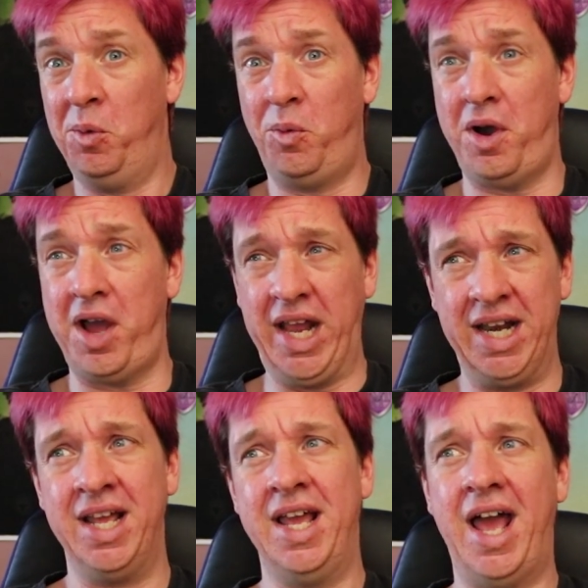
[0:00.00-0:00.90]

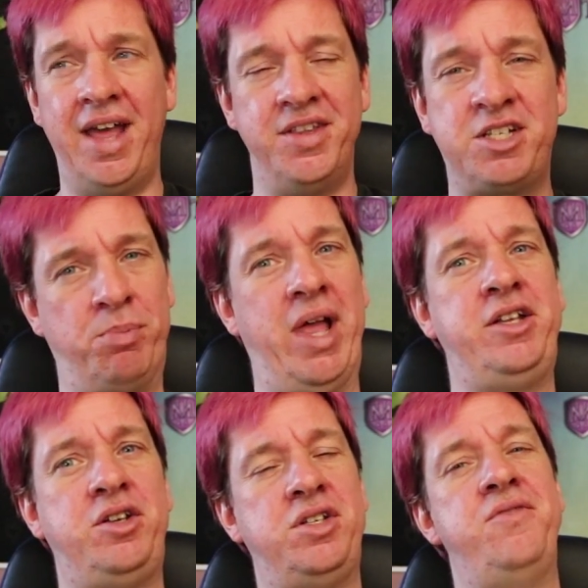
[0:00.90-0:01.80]
What? And the
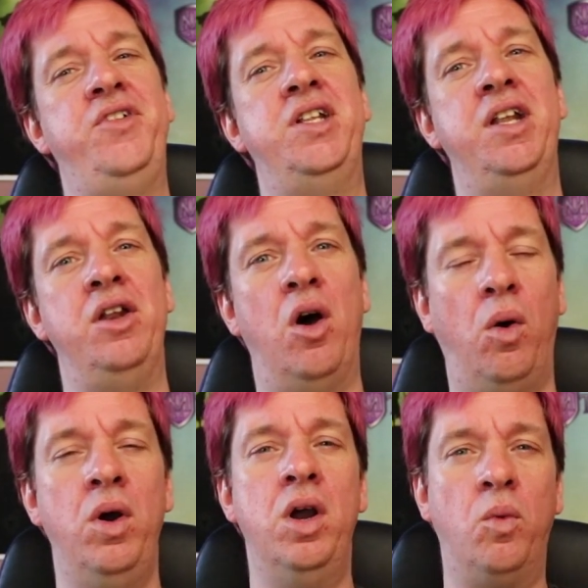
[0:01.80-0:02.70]
splicers, if you didn't
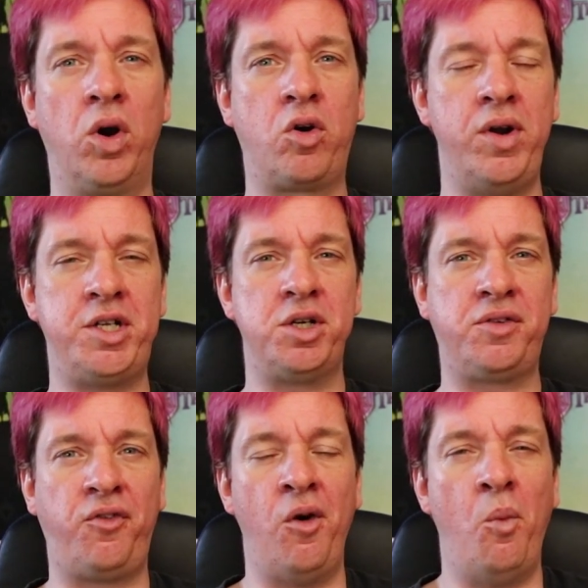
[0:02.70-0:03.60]
know, were
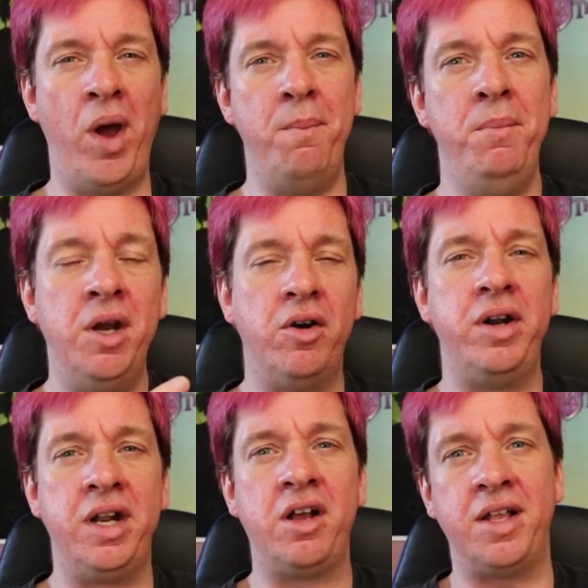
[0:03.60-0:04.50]
creatures from when
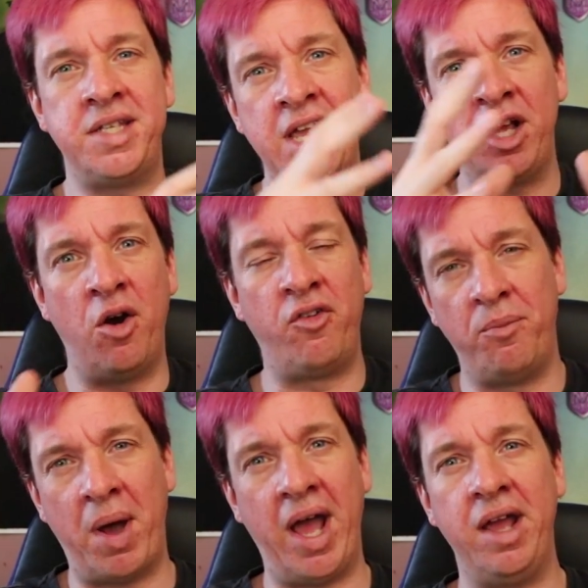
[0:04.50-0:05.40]
Mirrodin got taken
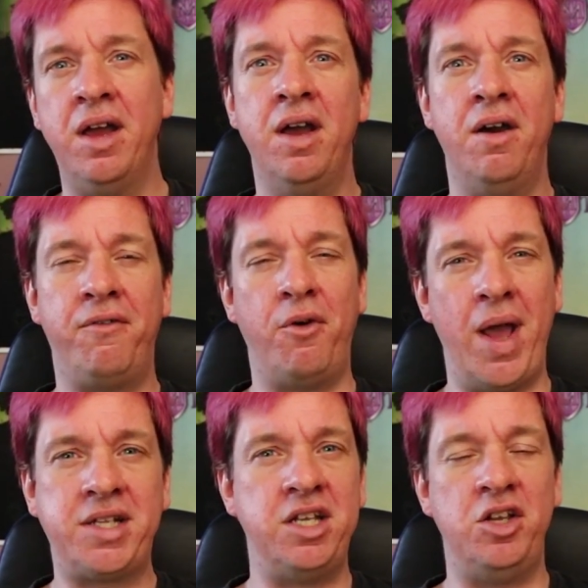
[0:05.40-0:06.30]
over by
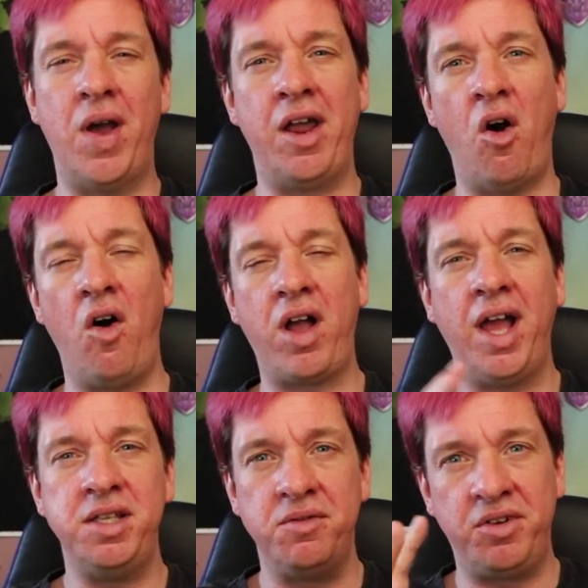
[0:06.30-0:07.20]
Phyrexia, you had all
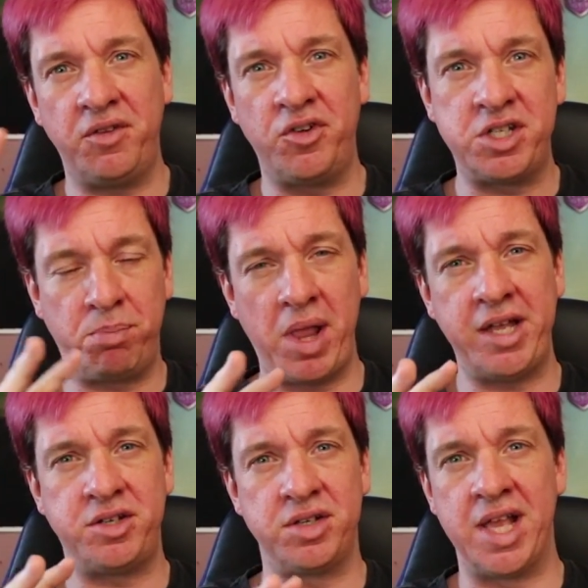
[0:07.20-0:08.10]
kinds of different
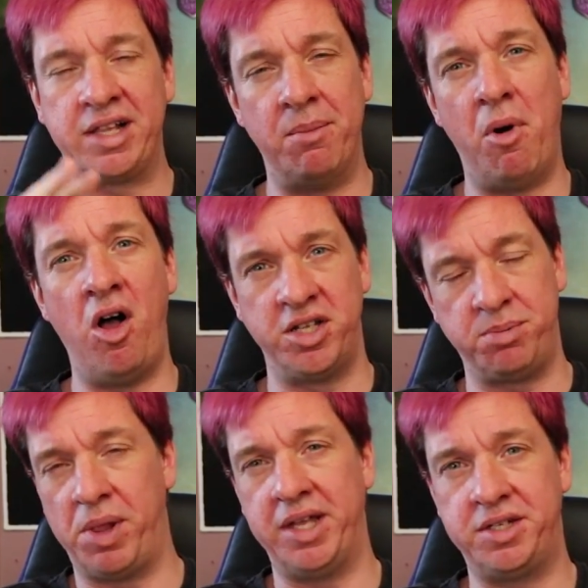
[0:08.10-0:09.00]
splicers like the Maul
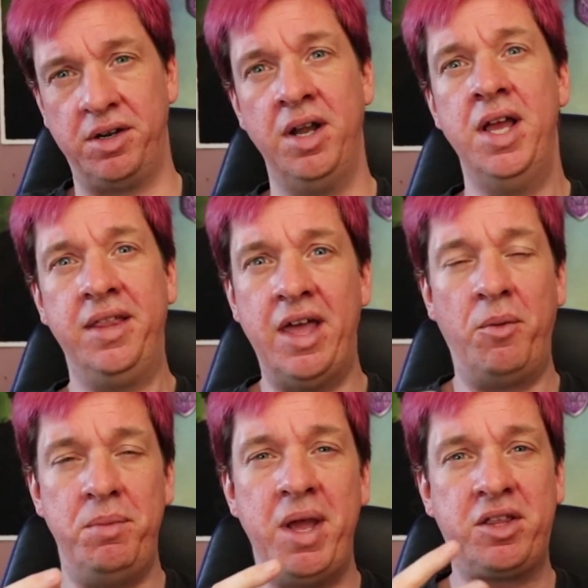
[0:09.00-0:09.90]
splicer
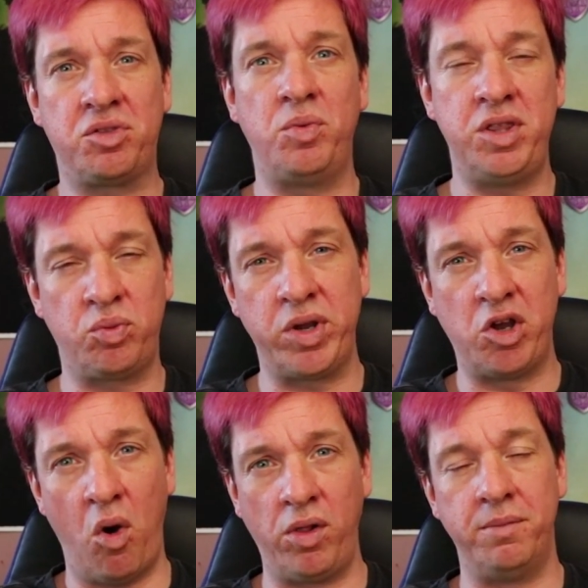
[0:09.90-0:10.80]
that would make
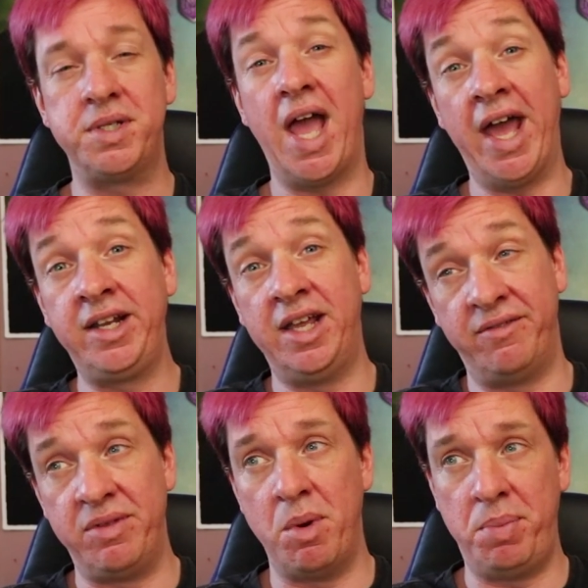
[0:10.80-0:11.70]
3-3 golems and
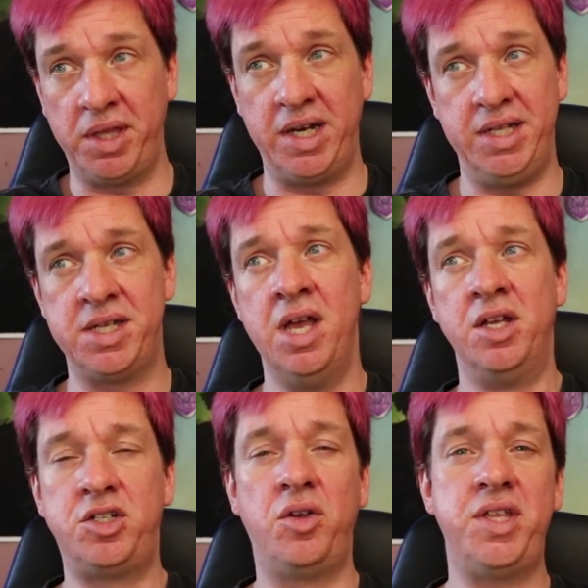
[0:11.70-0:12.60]
give them abilities.
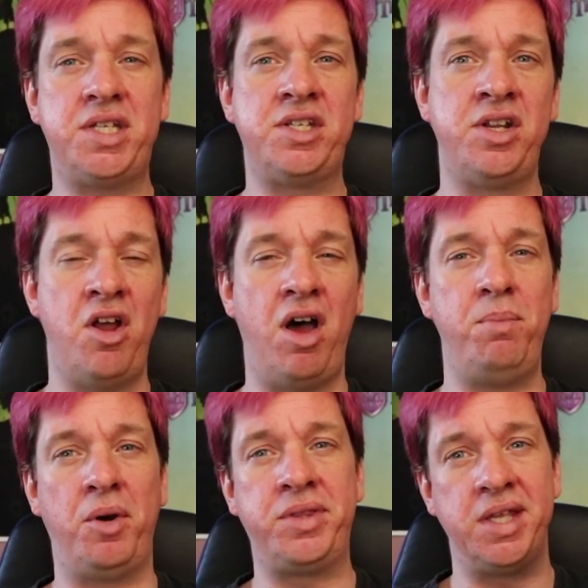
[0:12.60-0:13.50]
So this is a
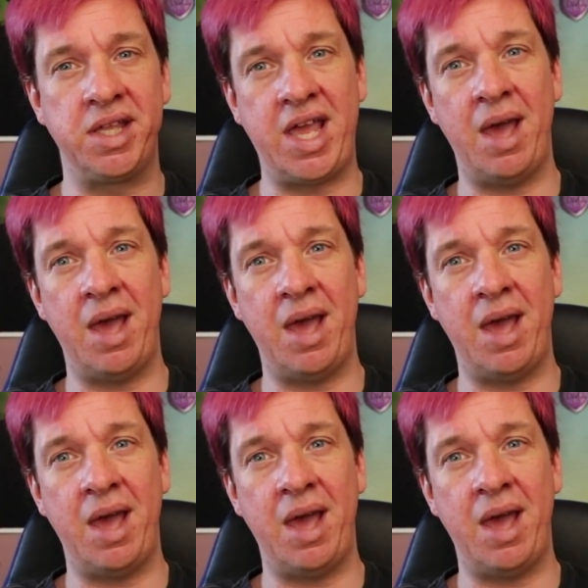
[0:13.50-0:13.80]
nod both to